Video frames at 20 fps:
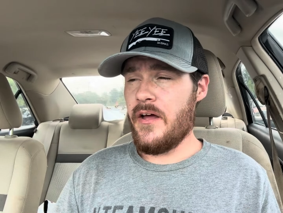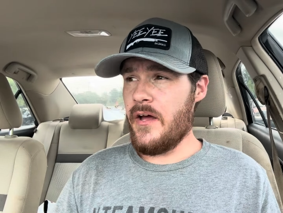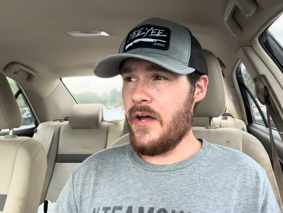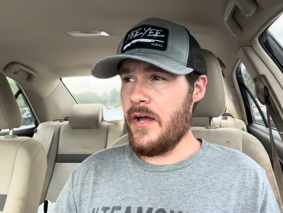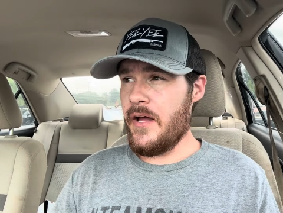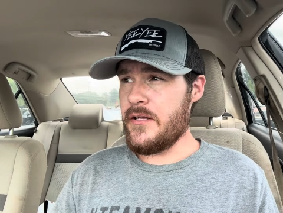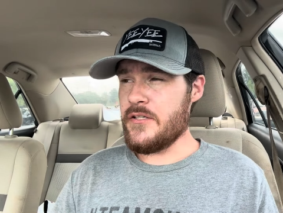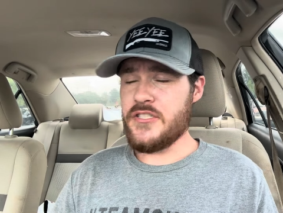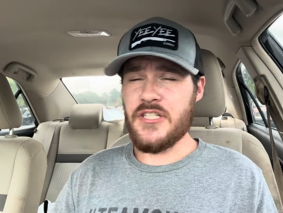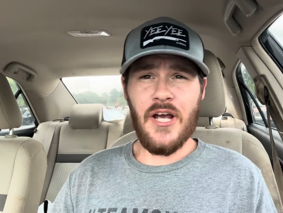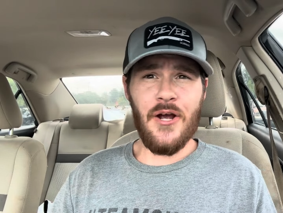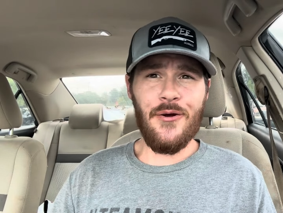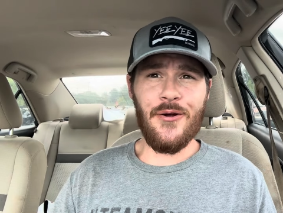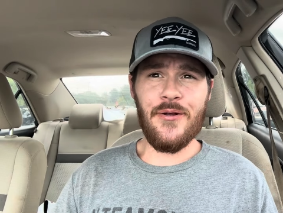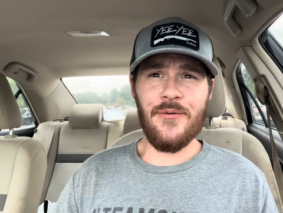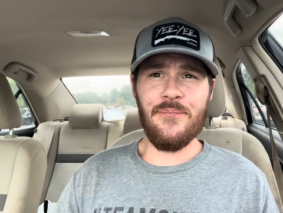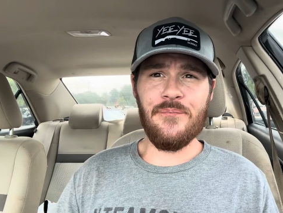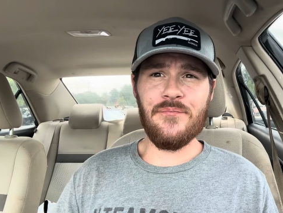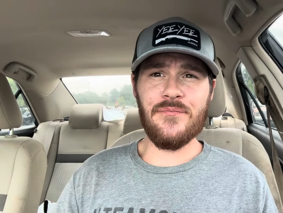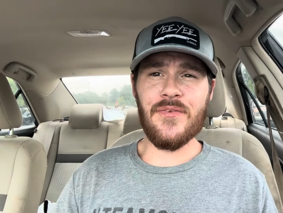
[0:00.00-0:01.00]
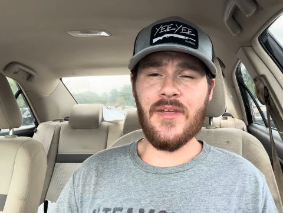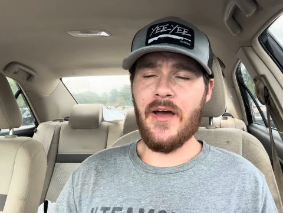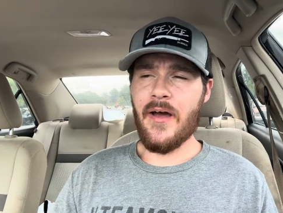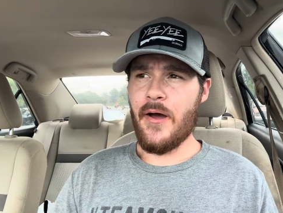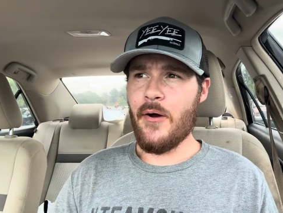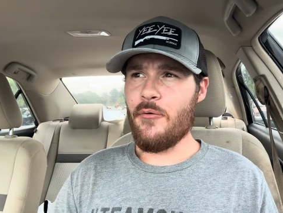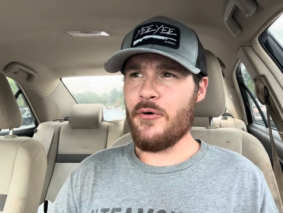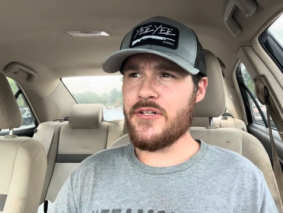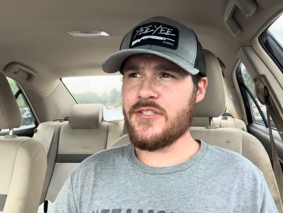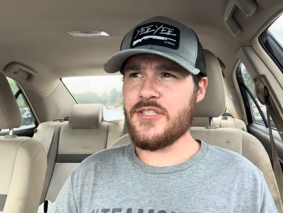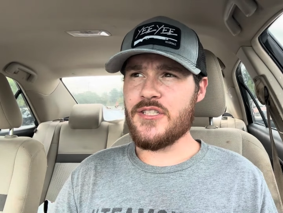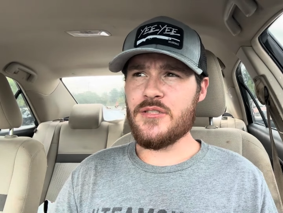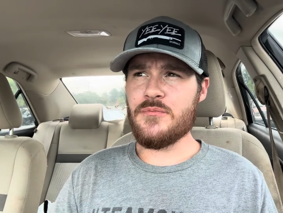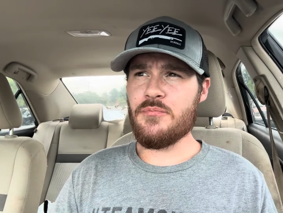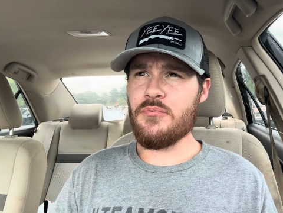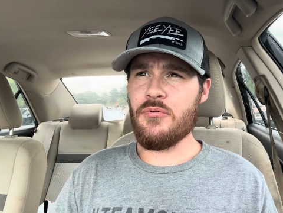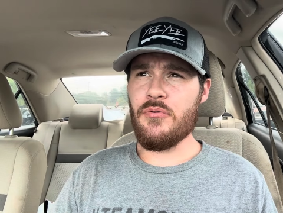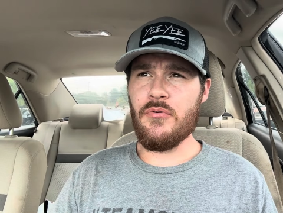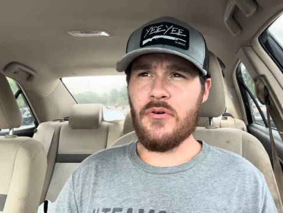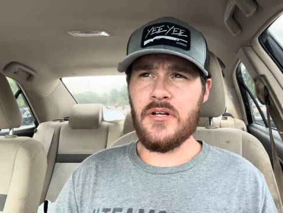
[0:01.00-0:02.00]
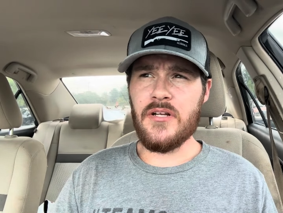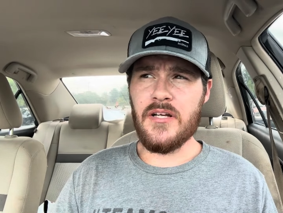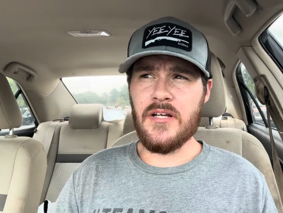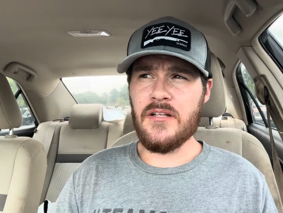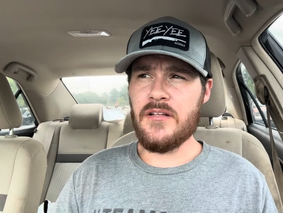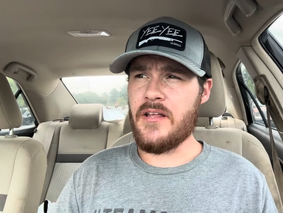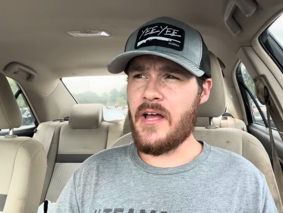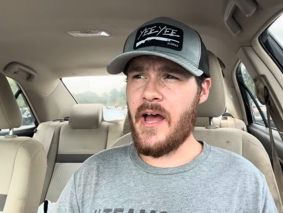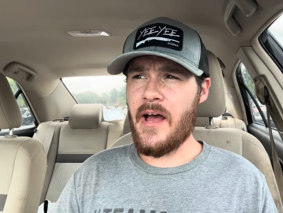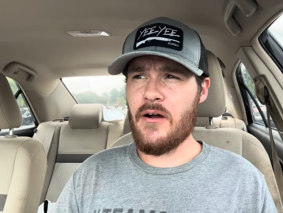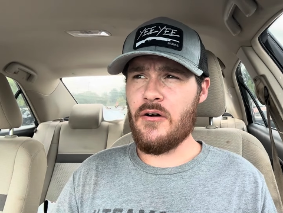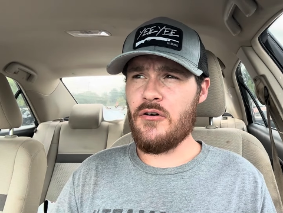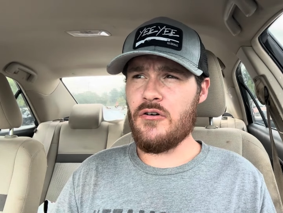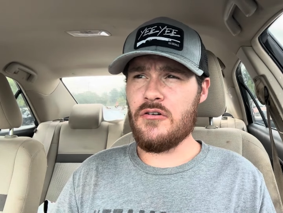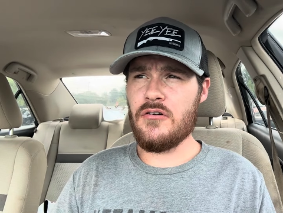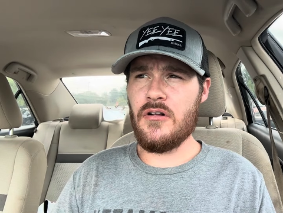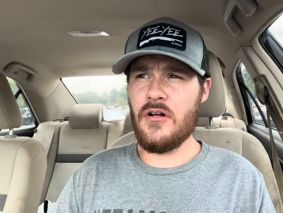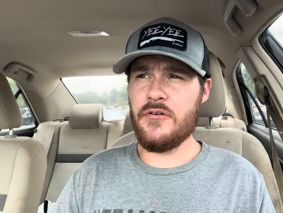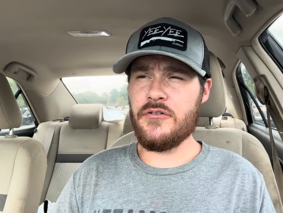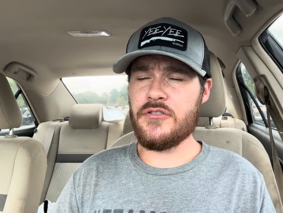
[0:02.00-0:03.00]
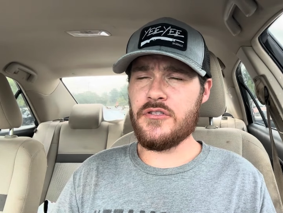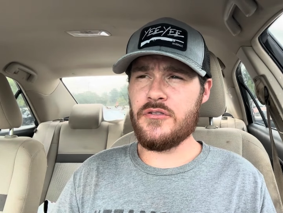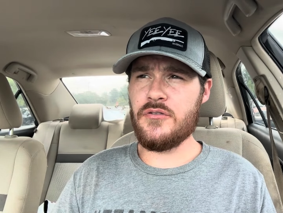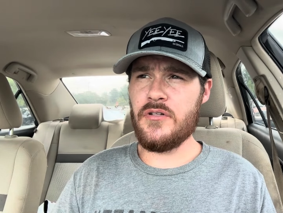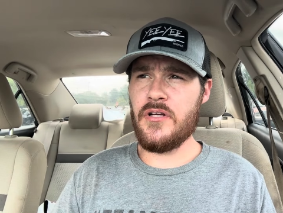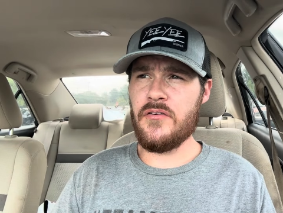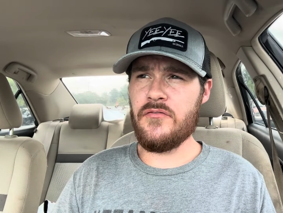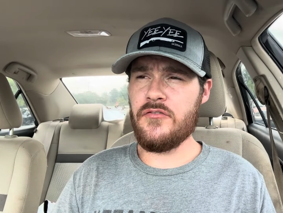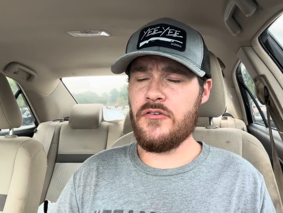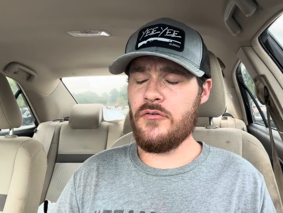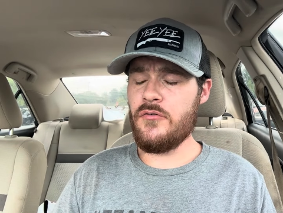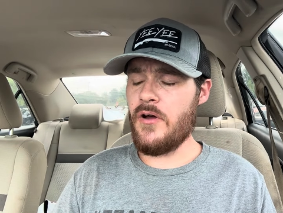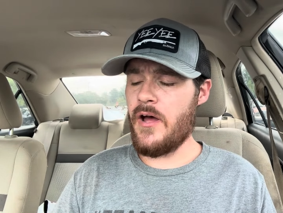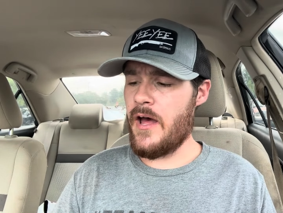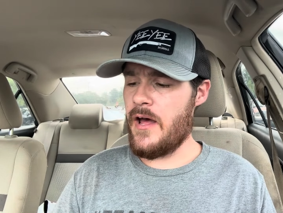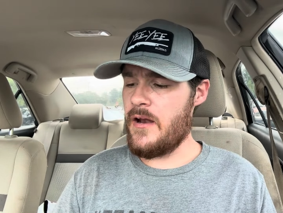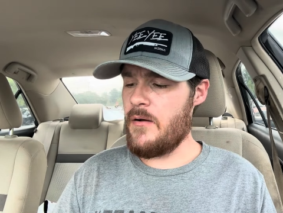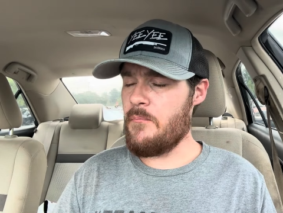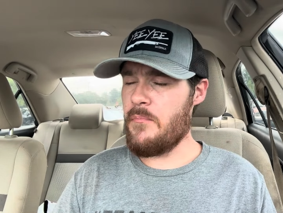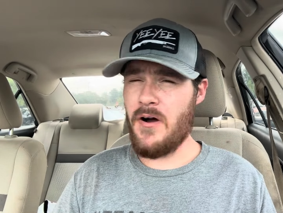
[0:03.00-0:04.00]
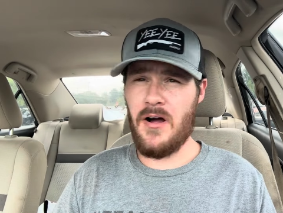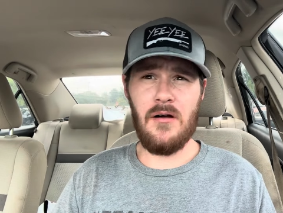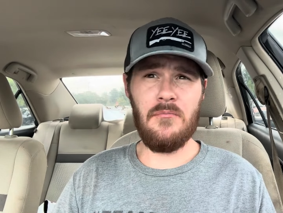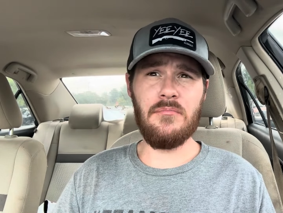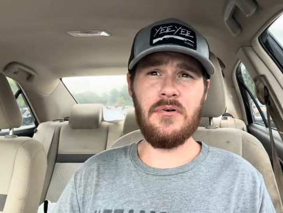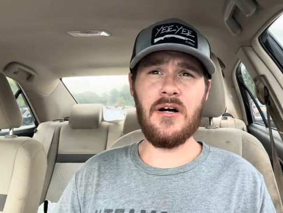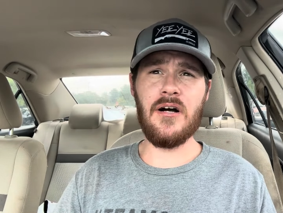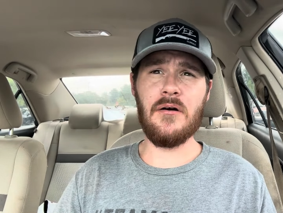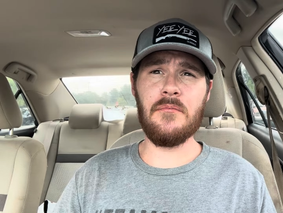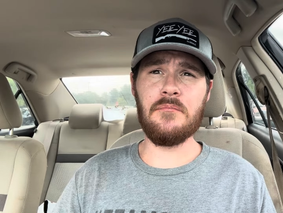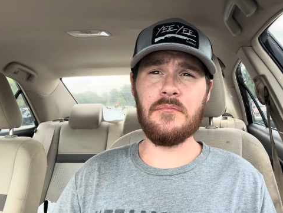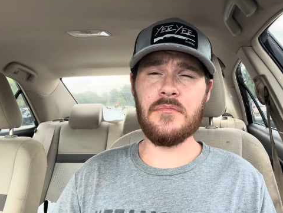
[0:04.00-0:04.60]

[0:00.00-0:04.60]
and cherry, which is pretty daggone close to if you had a bomb pop.